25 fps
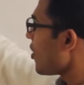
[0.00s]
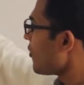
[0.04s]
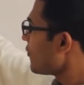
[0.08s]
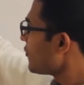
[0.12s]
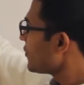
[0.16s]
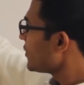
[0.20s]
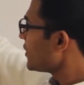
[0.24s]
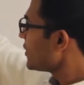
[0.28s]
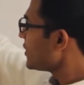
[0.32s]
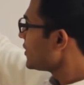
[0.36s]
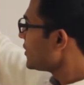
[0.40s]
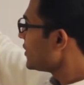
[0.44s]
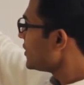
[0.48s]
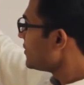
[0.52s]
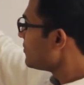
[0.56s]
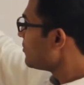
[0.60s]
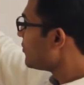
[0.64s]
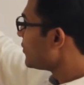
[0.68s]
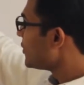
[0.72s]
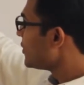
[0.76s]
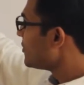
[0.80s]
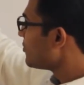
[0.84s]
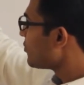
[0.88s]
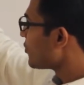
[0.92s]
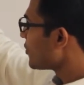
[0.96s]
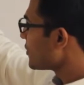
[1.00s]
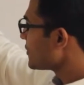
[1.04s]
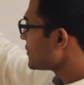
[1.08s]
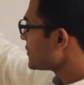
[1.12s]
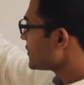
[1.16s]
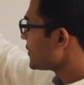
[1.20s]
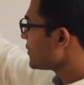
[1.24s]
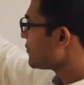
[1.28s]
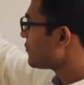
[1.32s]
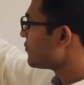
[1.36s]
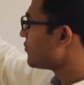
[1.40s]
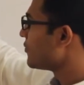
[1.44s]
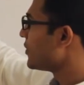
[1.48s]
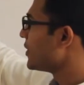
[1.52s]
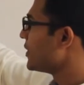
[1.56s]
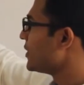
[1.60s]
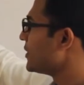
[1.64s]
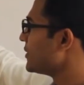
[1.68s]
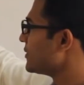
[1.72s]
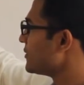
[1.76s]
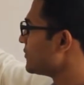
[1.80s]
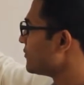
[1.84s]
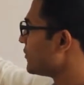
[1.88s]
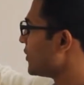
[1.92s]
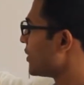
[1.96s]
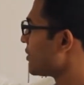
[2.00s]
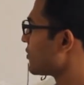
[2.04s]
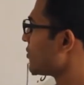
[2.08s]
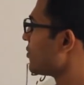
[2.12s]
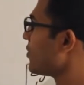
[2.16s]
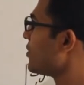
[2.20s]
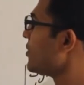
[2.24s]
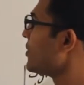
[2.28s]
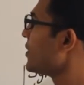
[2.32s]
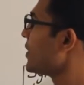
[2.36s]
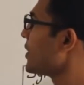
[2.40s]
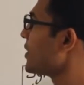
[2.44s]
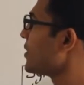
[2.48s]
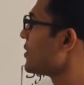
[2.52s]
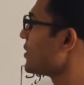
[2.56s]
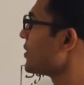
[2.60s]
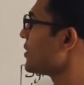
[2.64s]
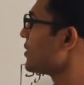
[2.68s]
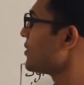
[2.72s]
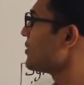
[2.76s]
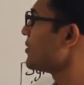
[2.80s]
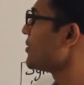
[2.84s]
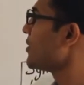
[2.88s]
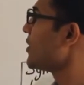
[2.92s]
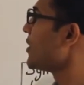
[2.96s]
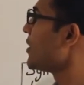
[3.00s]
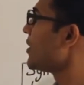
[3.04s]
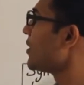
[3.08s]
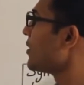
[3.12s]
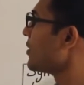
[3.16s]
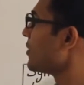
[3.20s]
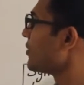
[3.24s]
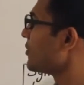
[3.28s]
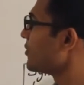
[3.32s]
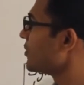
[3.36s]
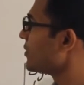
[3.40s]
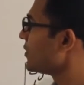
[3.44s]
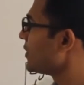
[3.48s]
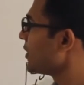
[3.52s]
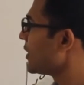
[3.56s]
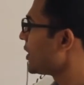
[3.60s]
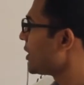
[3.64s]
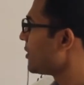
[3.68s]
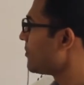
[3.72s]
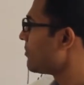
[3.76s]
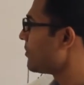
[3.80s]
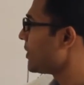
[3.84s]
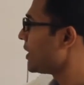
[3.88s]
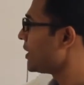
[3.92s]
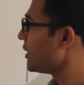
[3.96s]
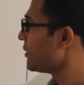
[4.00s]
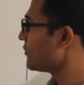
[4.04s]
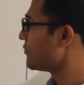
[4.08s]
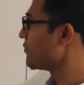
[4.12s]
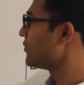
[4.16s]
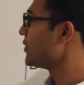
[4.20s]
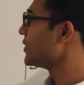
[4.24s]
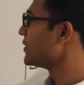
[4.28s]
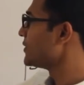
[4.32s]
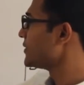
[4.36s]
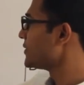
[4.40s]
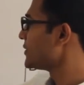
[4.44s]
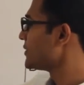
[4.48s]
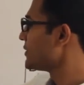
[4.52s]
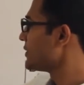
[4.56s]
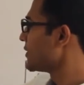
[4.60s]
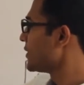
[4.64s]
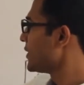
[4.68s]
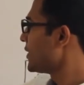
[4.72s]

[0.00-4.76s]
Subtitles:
after the preprocessor phase, we are going to enter the compiler phase.